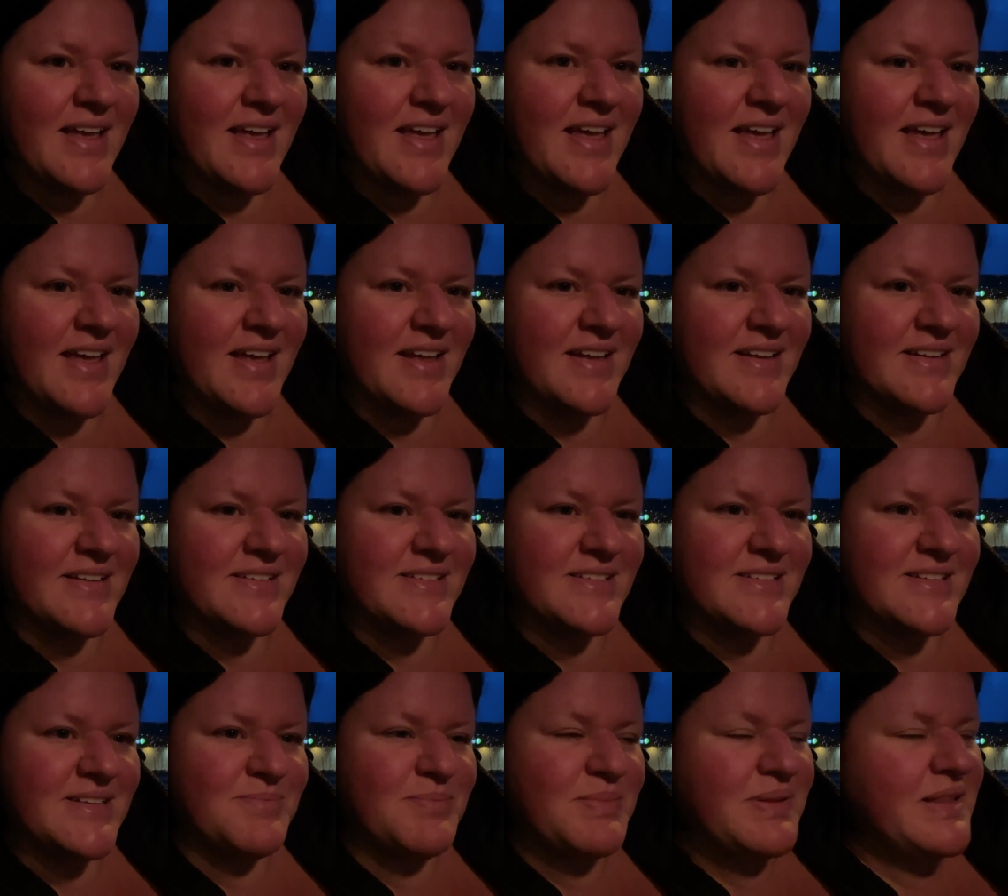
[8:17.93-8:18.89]

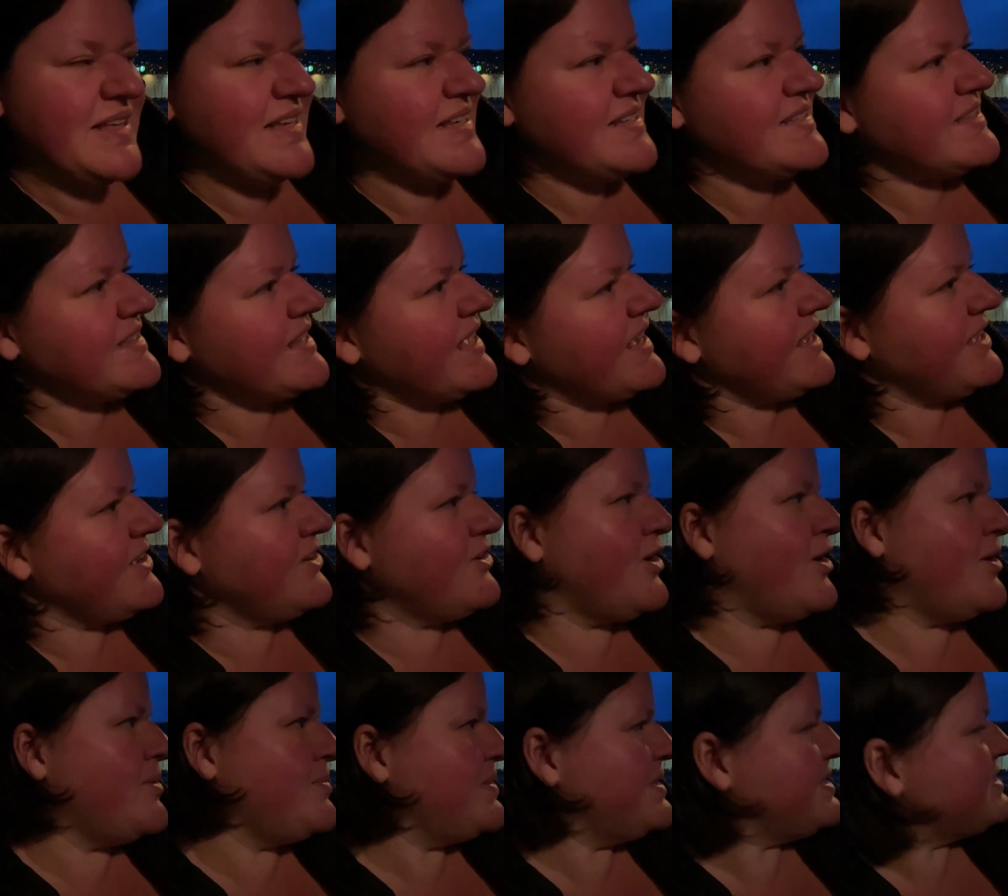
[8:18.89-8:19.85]
And please like,
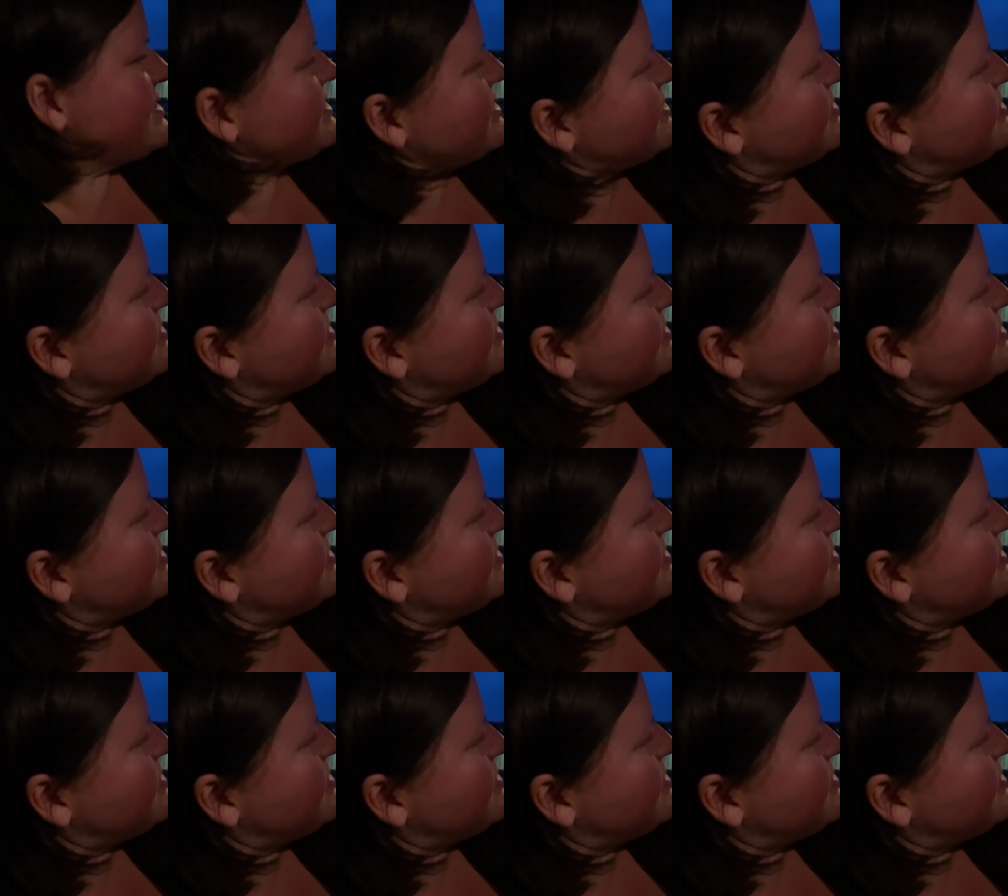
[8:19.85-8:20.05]
comment,